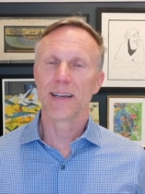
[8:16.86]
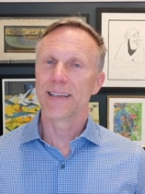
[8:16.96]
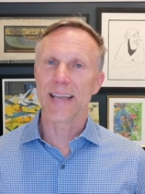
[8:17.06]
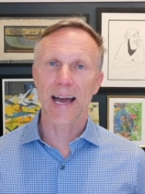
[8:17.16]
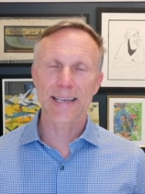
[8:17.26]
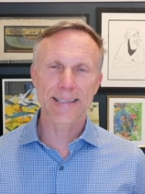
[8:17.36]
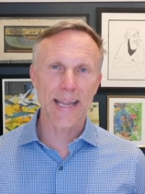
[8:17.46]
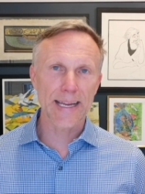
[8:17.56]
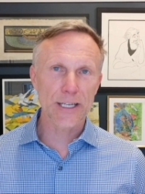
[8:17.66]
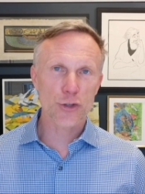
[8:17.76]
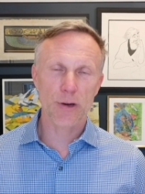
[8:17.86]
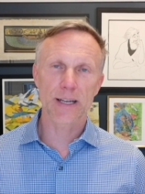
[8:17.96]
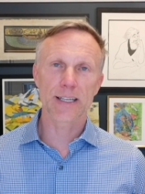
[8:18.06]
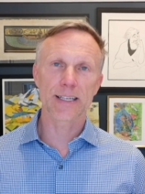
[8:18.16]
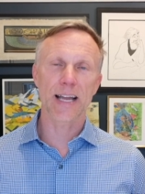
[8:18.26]
Not day
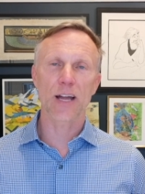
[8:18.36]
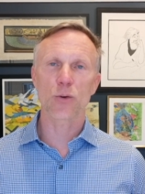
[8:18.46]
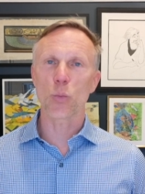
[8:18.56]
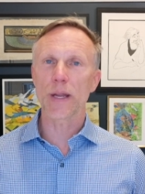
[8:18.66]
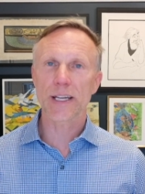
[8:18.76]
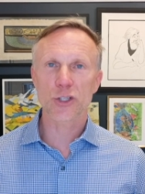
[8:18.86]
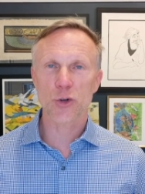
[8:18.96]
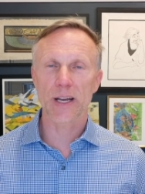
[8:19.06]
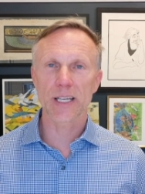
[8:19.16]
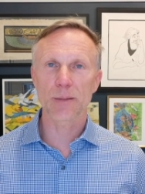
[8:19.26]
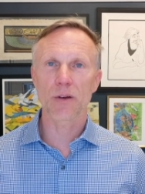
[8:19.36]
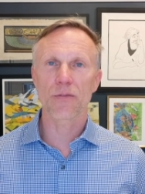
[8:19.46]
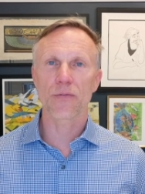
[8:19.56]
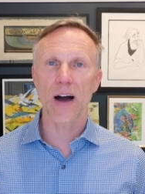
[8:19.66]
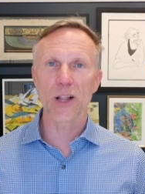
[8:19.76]
trading, not week trading, but
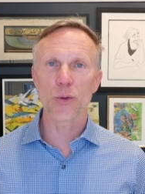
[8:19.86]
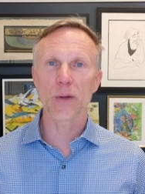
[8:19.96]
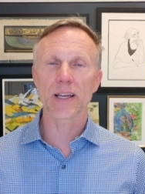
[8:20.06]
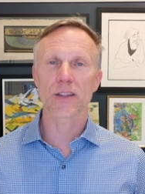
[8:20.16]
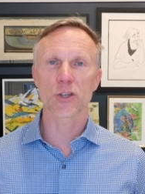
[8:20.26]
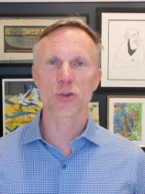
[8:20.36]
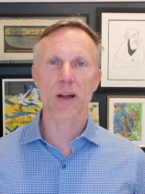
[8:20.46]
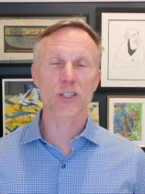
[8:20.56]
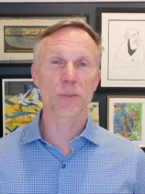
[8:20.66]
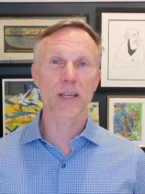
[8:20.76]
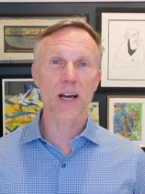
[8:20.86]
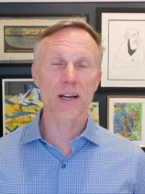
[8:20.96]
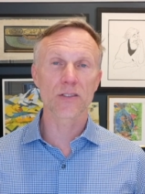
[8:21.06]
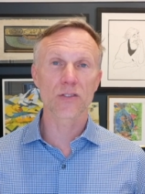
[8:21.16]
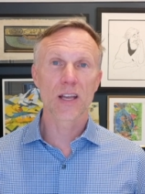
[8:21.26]
following the direction,
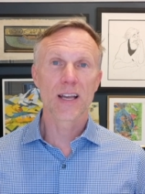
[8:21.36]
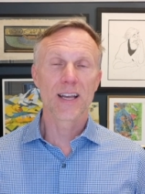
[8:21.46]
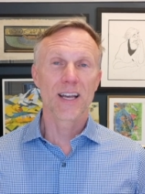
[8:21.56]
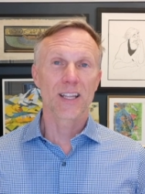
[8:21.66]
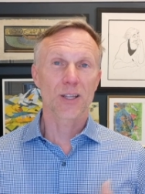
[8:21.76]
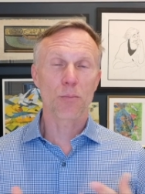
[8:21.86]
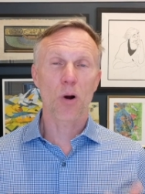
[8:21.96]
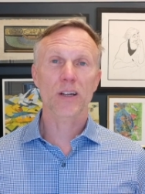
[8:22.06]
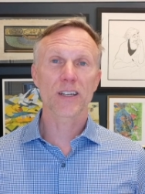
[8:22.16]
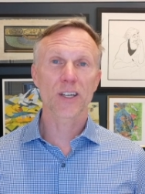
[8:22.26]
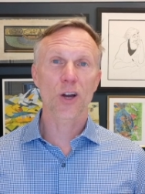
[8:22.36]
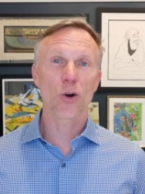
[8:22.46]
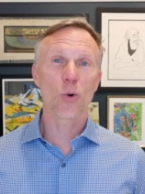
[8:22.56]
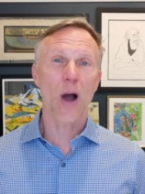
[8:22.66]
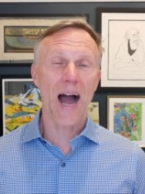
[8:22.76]
because the market can
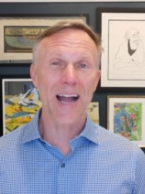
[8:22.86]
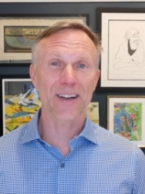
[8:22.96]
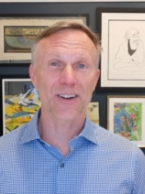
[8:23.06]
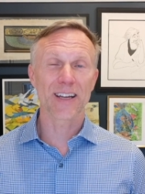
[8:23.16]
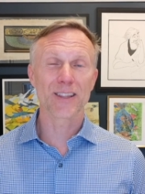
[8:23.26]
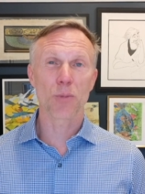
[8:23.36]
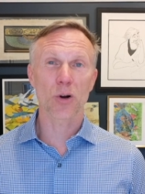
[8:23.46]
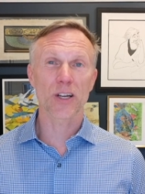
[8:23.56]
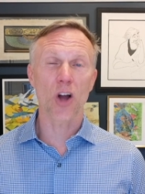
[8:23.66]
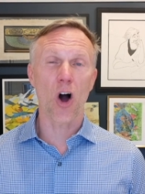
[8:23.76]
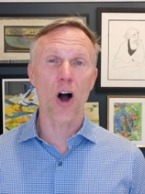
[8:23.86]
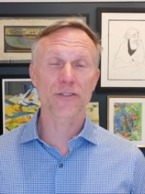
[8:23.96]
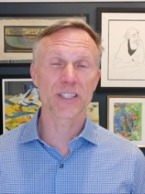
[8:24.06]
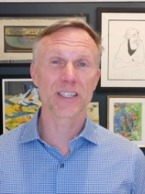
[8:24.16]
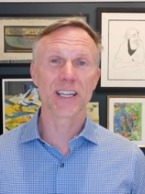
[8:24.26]
go higher, and the market
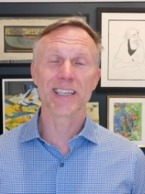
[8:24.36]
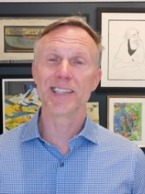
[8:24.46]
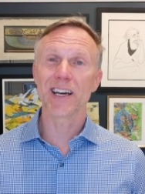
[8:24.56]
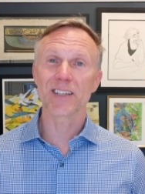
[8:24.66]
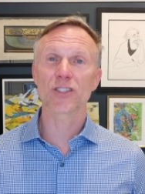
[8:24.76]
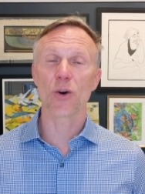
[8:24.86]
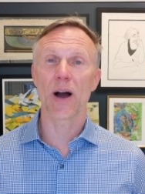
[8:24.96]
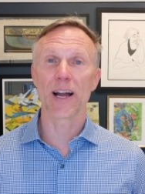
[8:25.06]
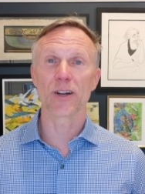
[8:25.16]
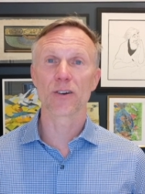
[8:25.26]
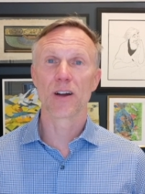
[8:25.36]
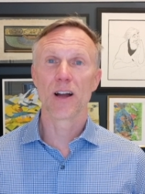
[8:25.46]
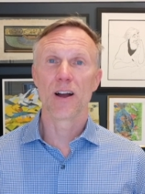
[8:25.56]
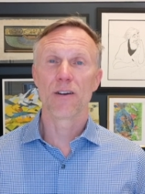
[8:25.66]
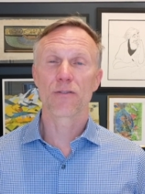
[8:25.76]
often does go higher
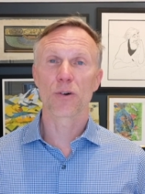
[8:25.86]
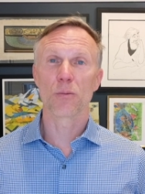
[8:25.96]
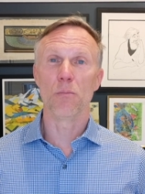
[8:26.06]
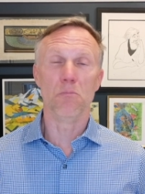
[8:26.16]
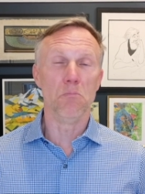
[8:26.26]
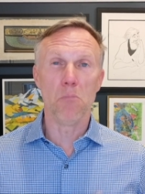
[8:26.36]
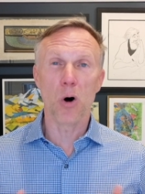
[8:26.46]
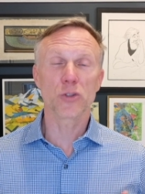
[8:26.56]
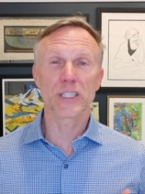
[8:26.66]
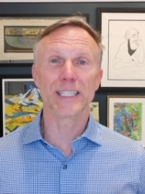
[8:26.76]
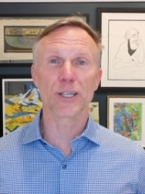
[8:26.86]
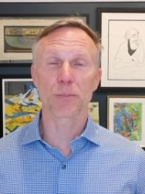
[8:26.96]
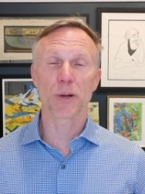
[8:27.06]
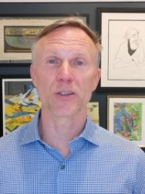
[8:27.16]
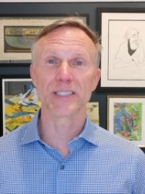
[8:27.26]
for multi-year
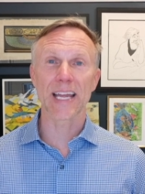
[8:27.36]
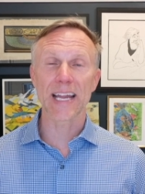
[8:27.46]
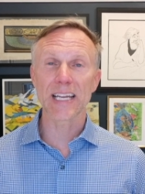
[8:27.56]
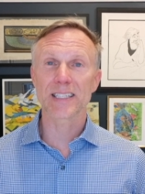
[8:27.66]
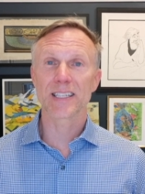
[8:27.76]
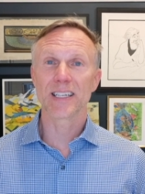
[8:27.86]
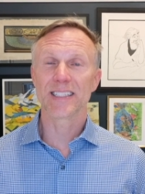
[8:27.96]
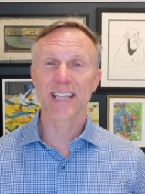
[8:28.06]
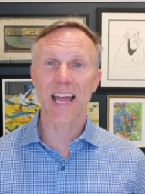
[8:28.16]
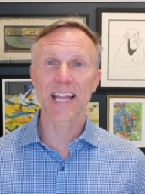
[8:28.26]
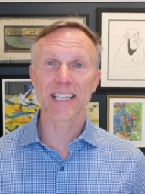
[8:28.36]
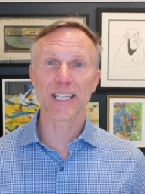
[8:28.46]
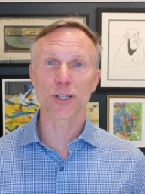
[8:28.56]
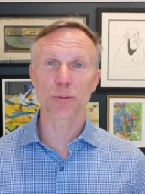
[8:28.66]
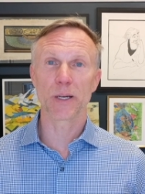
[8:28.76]
periods, 8-10
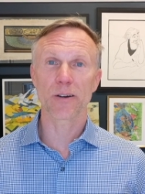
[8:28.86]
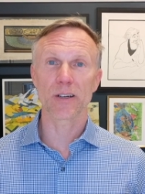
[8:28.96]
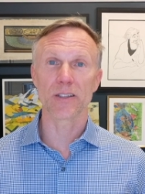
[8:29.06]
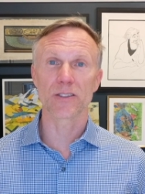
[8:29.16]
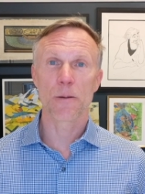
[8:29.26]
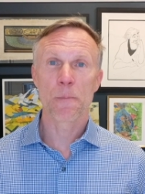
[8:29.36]
year periods.